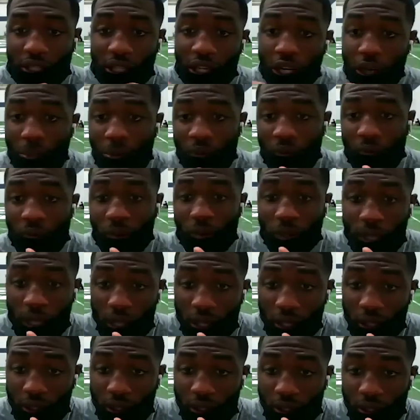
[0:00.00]
the year before
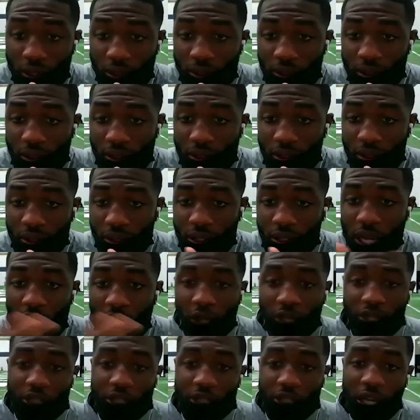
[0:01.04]
that. Now
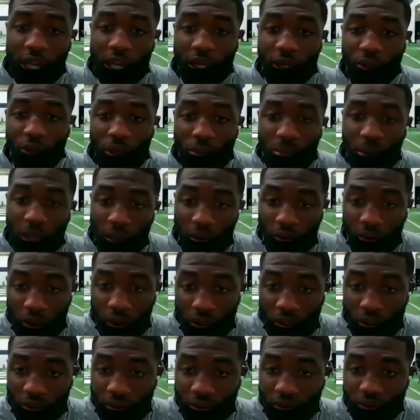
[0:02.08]
they're saying I can only pay the run.